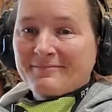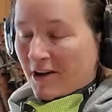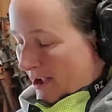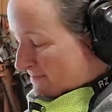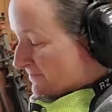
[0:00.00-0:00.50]

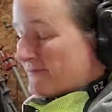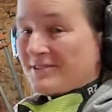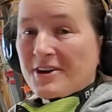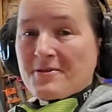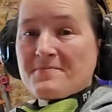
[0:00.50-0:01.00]
Okay,
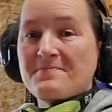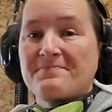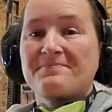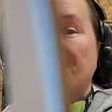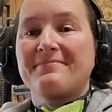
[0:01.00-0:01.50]
so
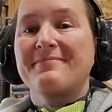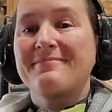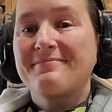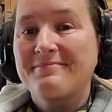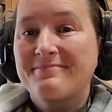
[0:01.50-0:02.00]

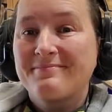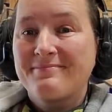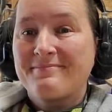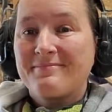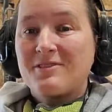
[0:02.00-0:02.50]

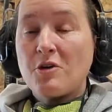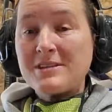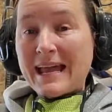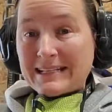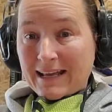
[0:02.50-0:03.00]
no
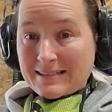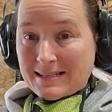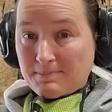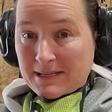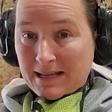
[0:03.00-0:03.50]
sanding has
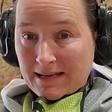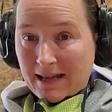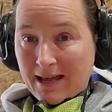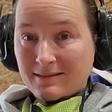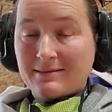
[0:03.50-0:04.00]
been done
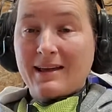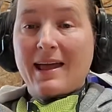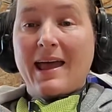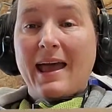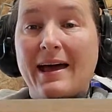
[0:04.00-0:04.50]
yet.
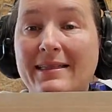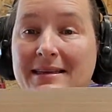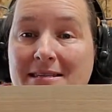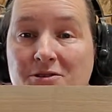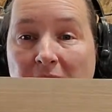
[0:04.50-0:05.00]
And
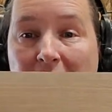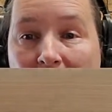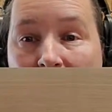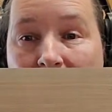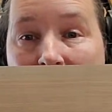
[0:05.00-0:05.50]
this is what it
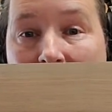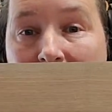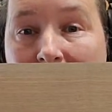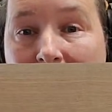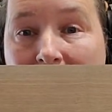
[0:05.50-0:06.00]
looks like
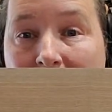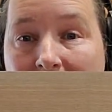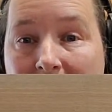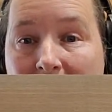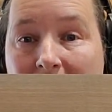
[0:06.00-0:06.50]

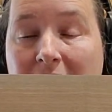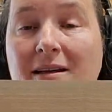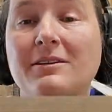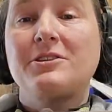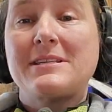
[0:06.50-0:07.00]

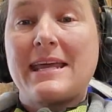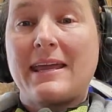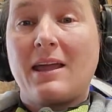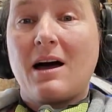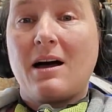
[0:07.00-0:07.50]
just
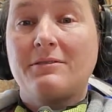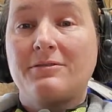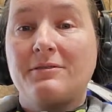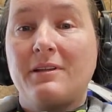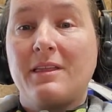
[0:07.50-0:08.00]
taking
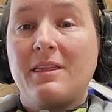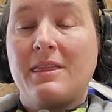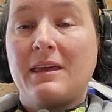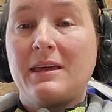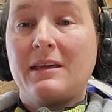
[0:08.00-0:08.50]
off
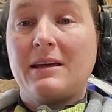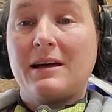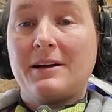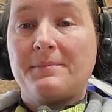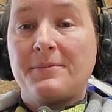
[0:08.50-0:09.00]
the
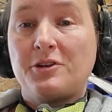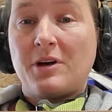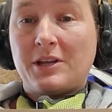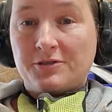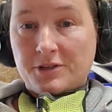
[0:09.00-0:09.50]

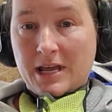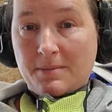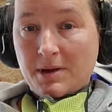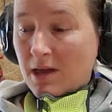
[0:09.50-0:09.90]
transfer tape.